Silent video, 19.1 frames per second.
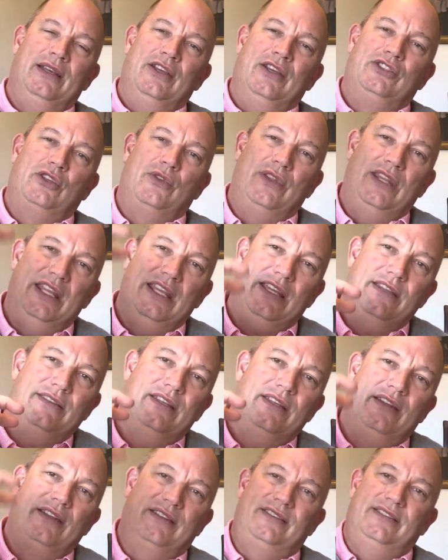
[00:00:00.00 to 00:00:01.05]
so that he could
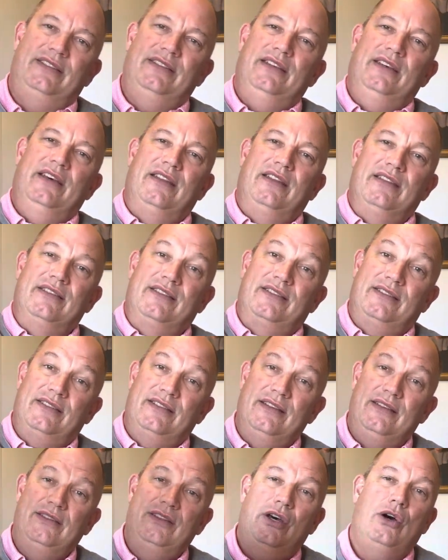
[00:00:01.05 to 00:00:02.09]
then ascend and
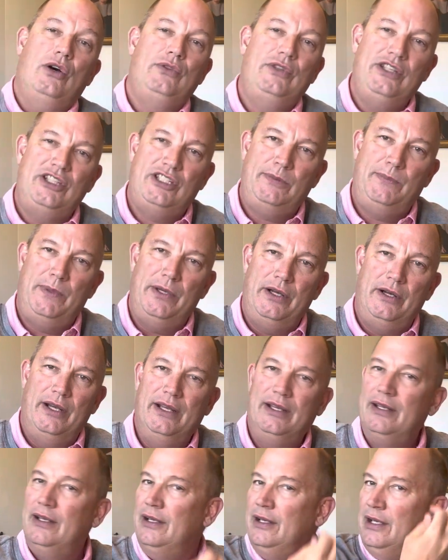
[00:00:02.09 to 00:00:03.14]
send the Holy
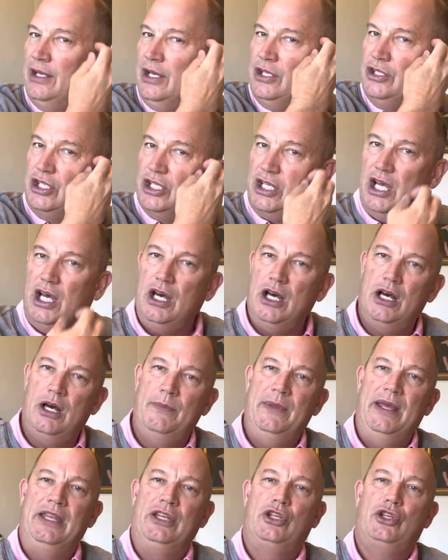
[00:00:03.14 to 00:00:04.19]
Spirit to
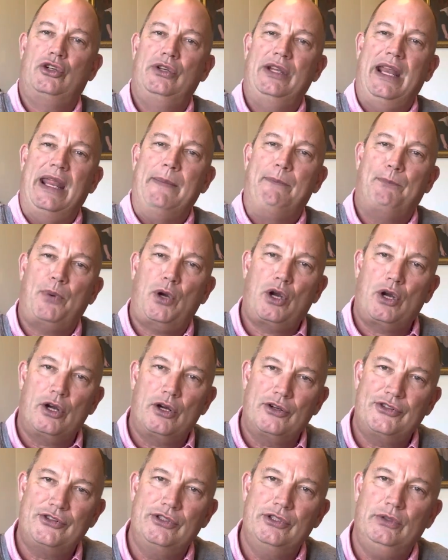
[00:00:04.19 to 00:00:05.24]
come and create a
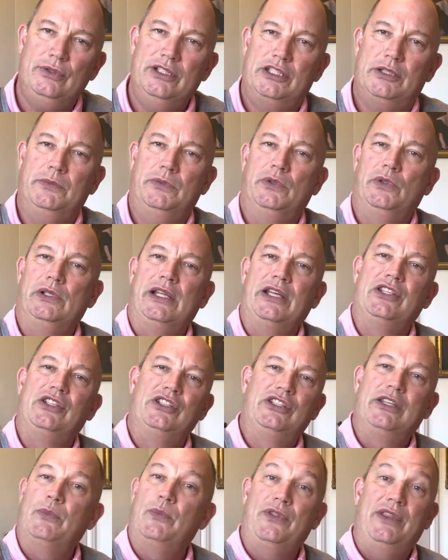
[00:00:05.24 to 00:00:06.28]
personal, intimate
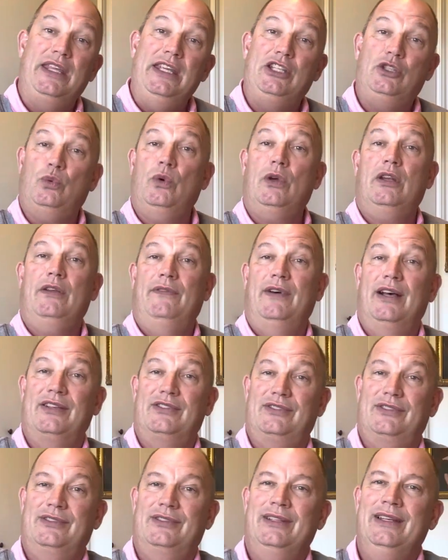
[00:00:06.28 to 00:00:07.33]
relationship with each one of
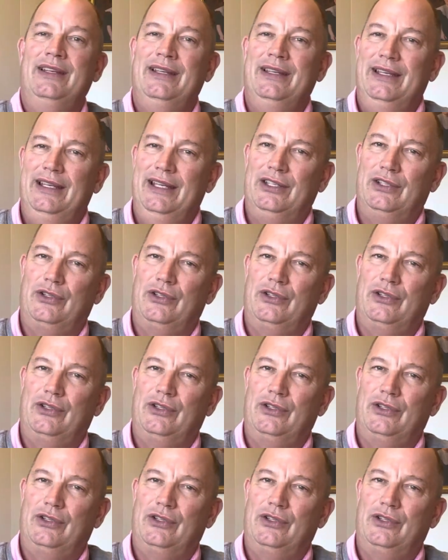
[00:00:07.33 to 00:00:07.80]
us in